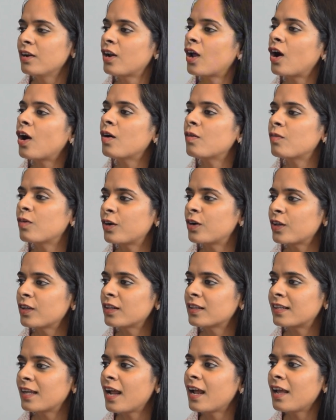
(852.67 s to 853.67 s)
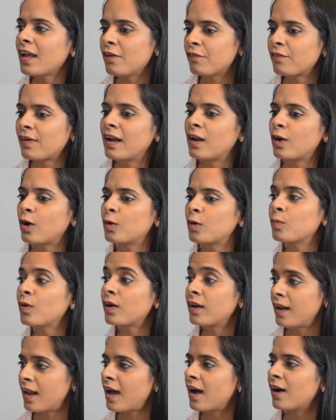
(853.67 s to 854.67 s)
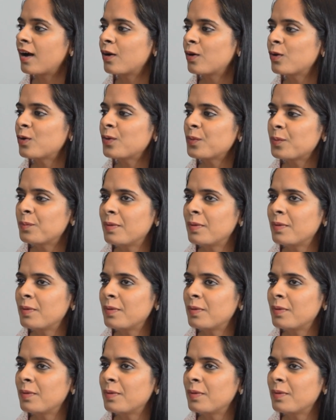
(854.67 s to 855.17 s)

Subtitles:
Now what you'll think, if I'll not book now,